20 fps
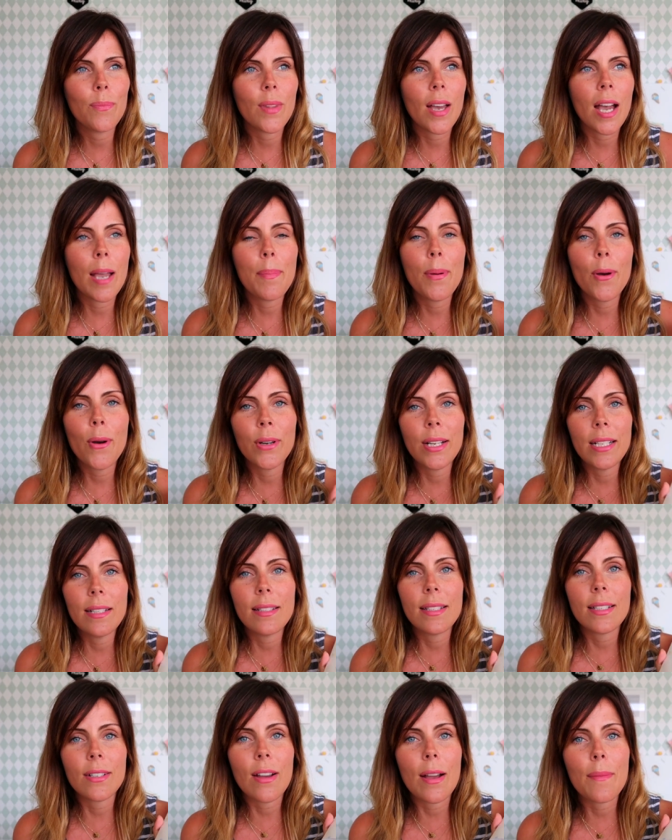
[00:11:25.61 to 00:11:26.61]
I put on
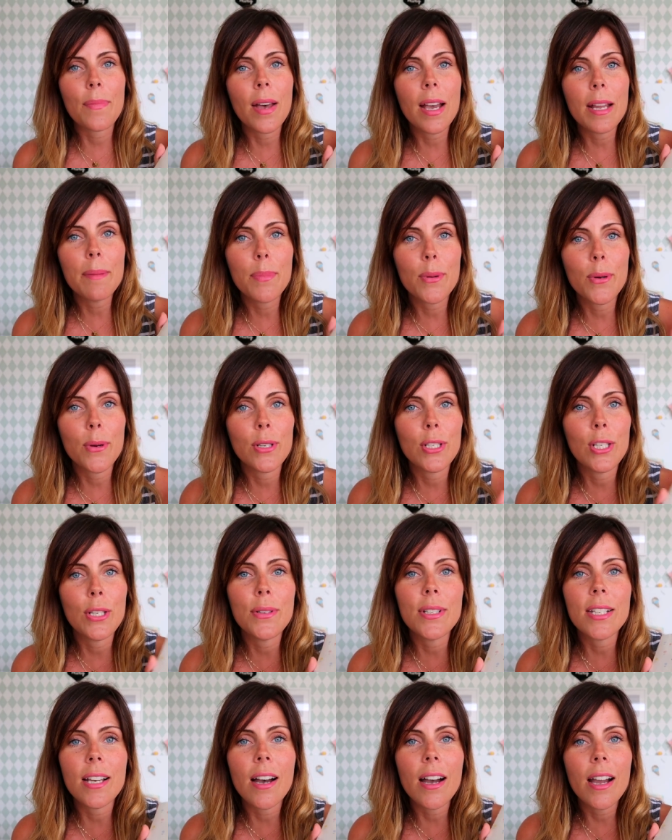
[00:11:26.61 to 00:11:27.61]
Instagram that I'd bought a
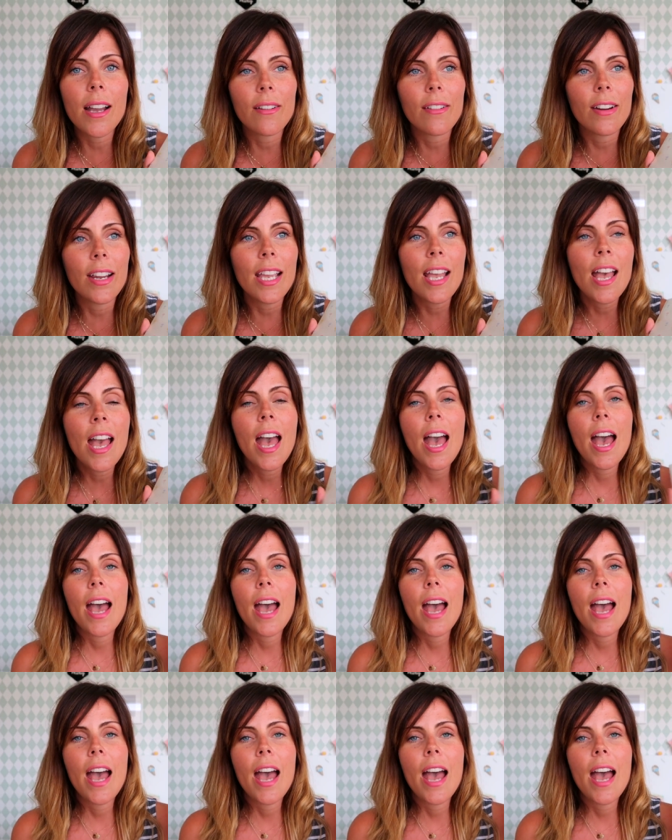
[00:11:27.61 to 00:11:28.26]
new diary